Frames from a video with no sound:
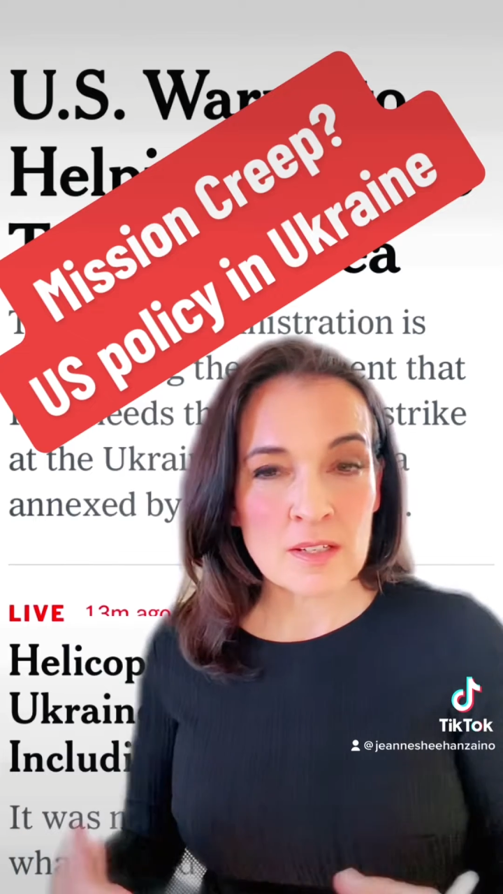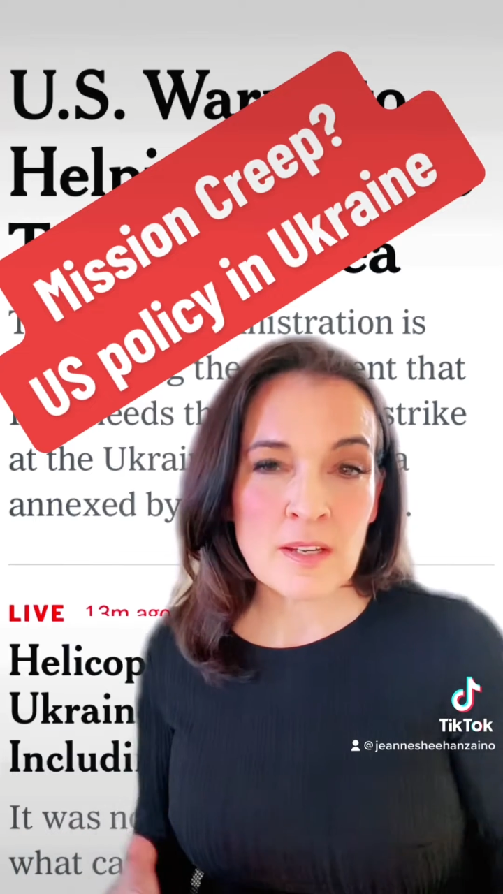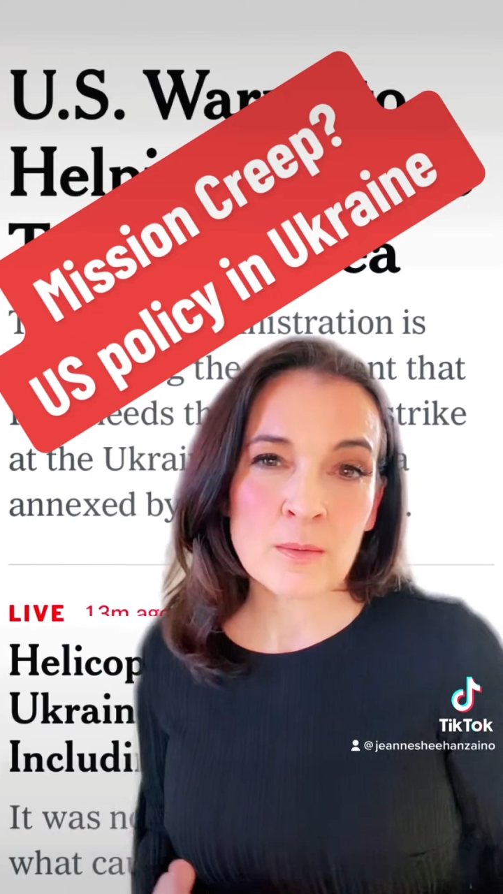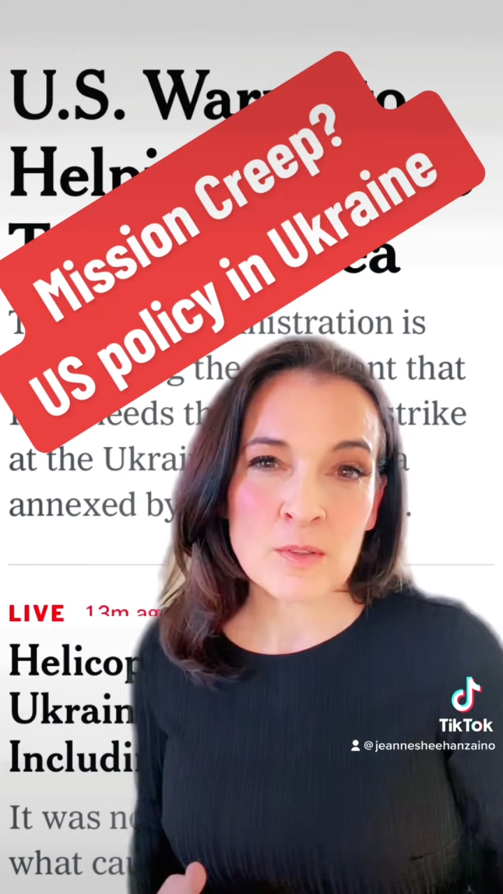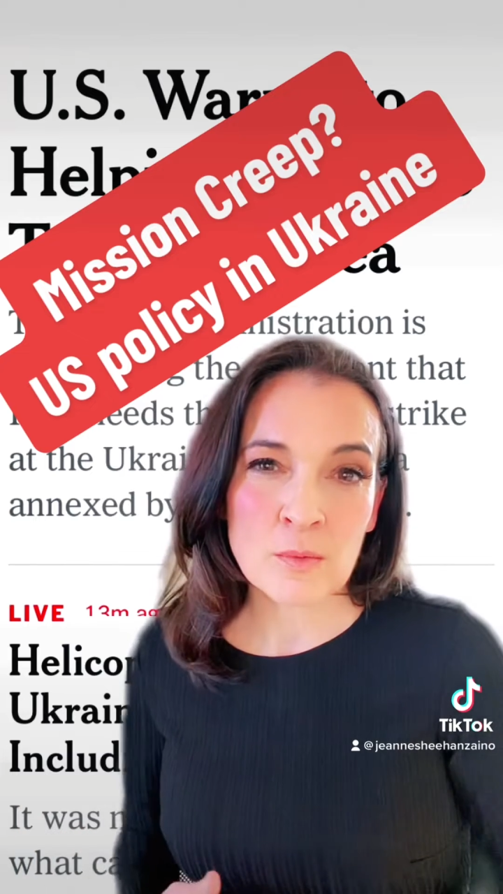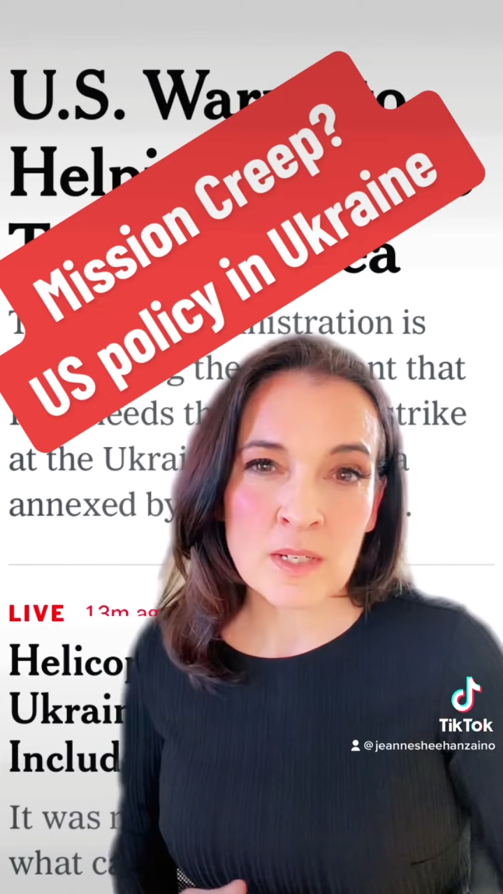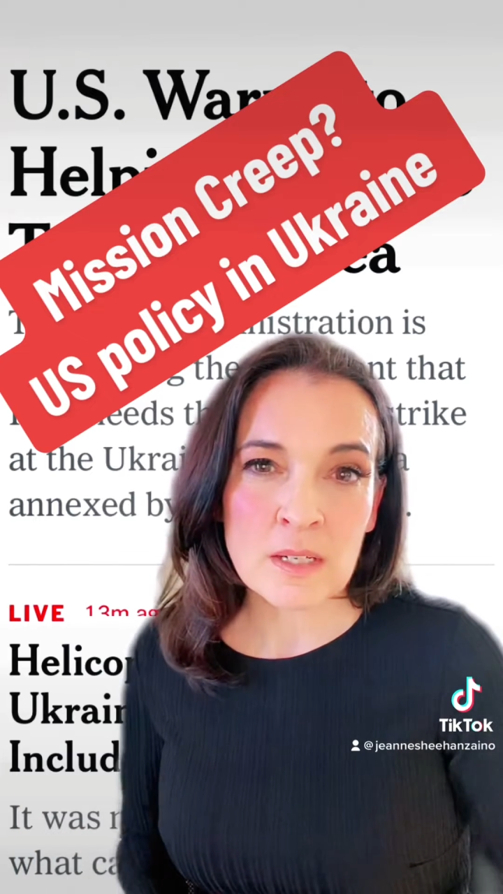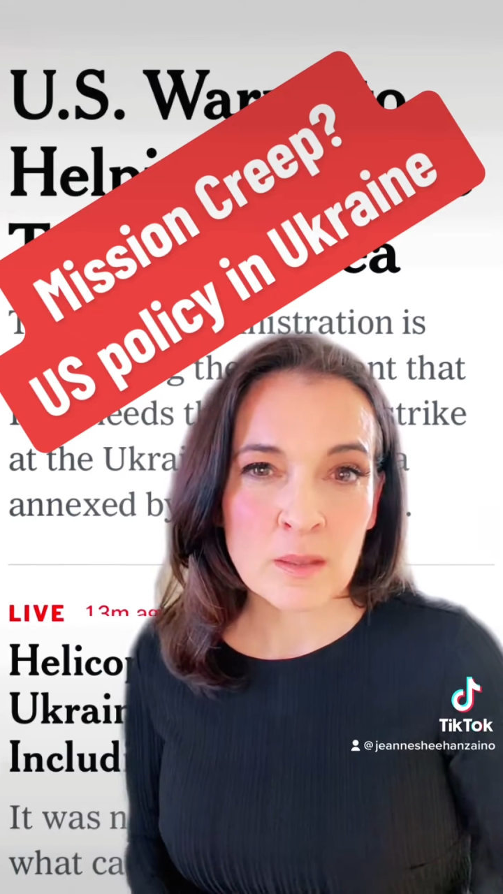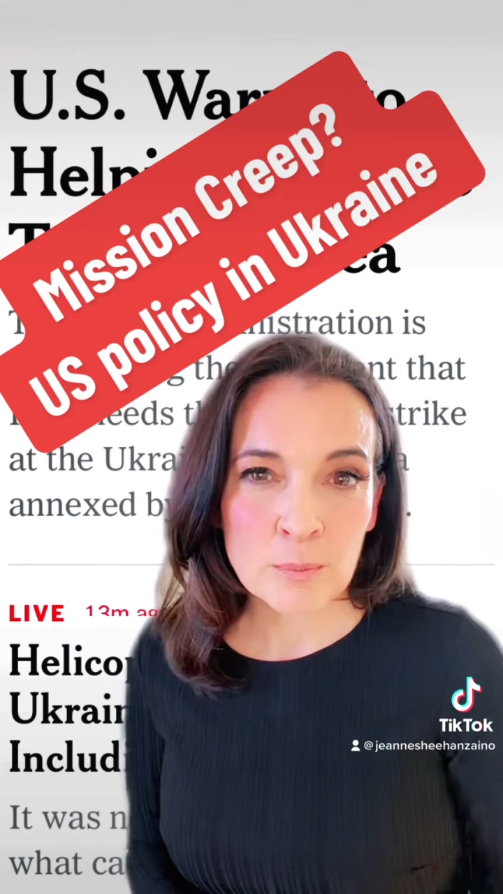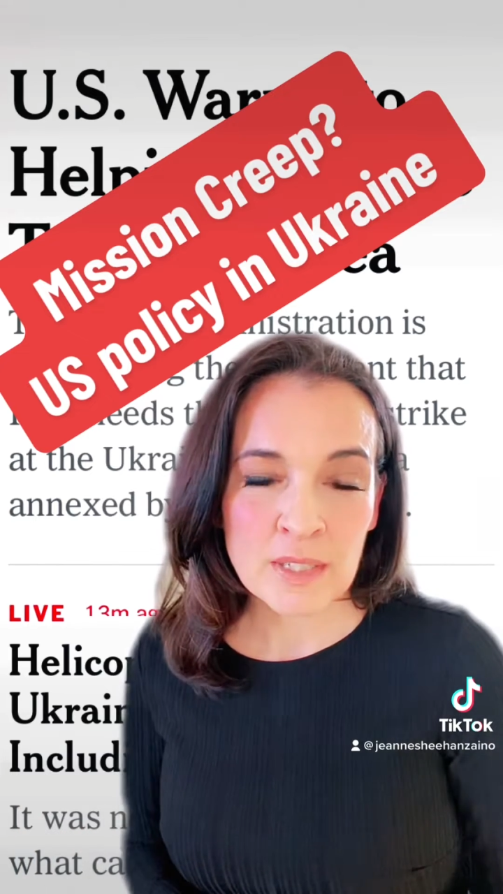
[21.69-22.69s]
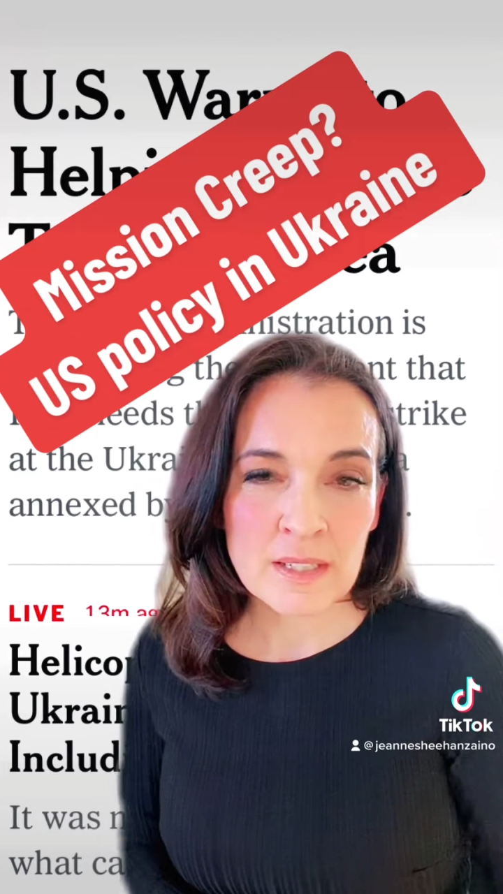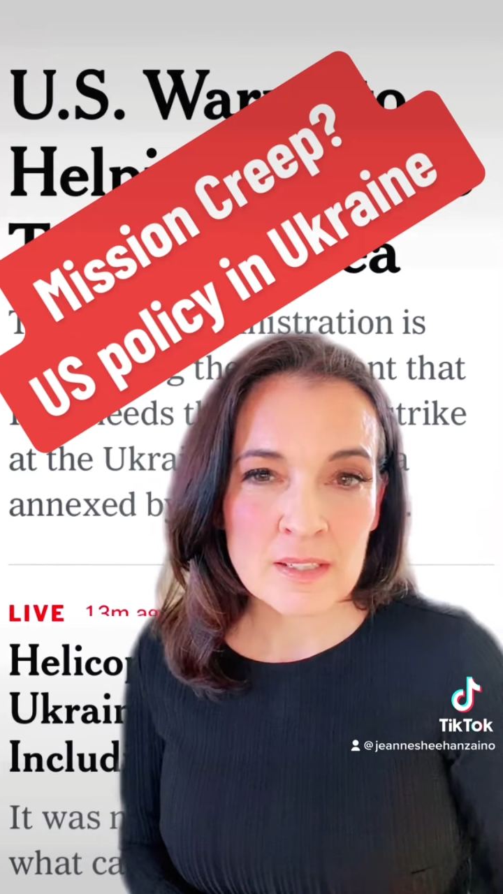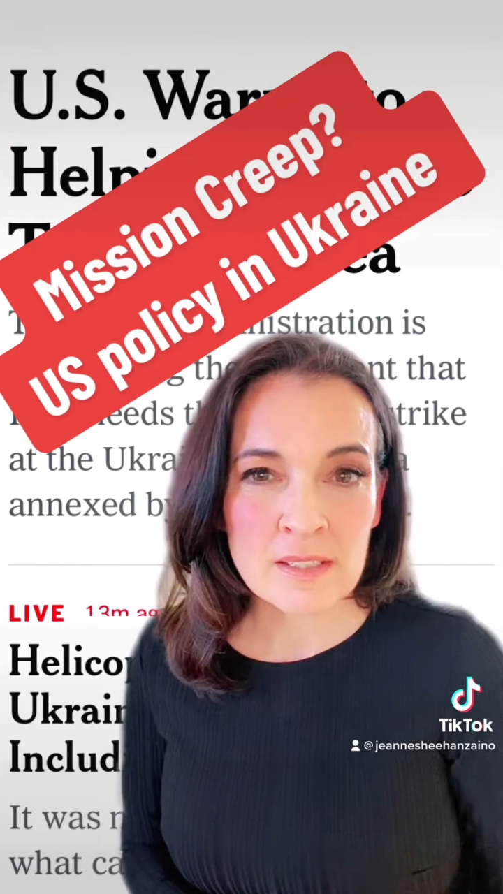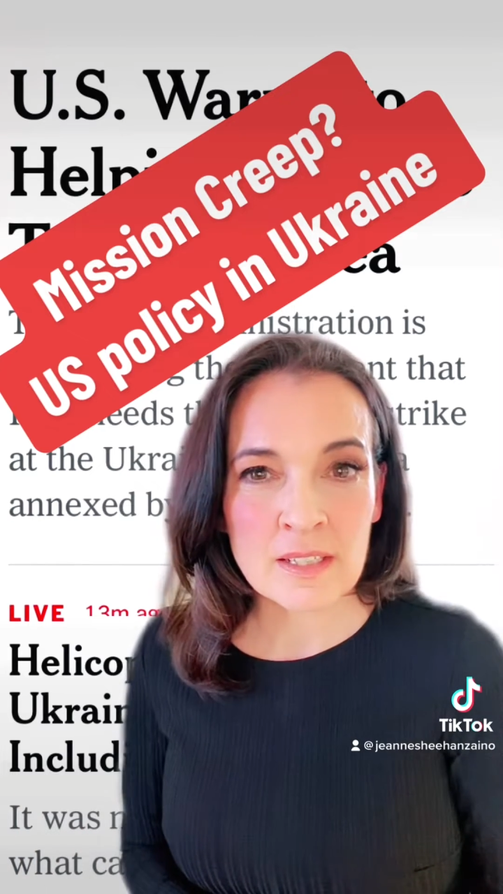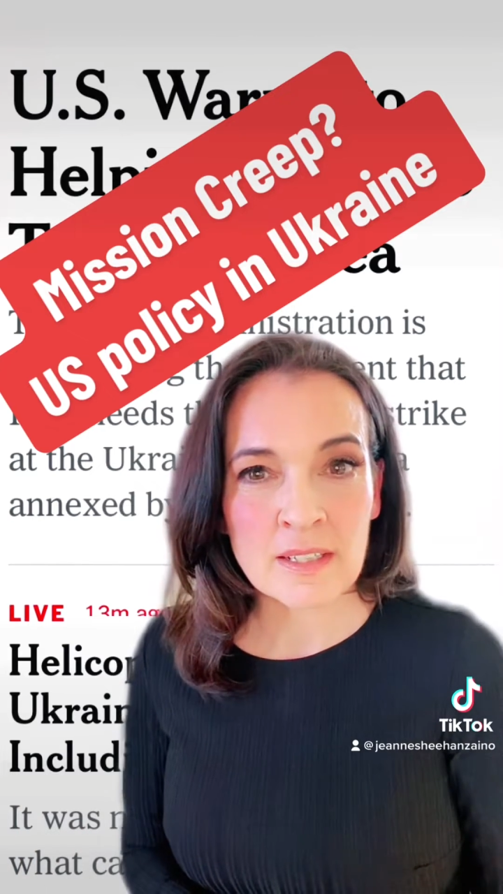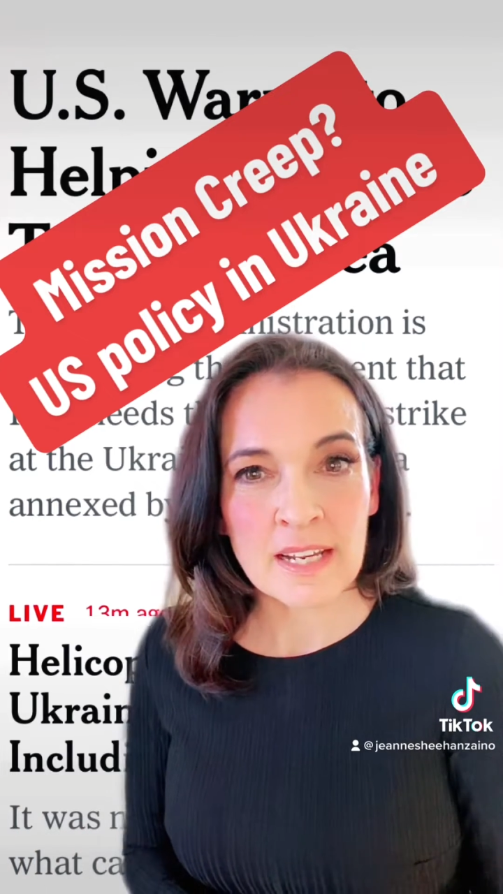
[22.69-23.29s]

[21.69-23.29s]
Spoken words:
I was reading a piece in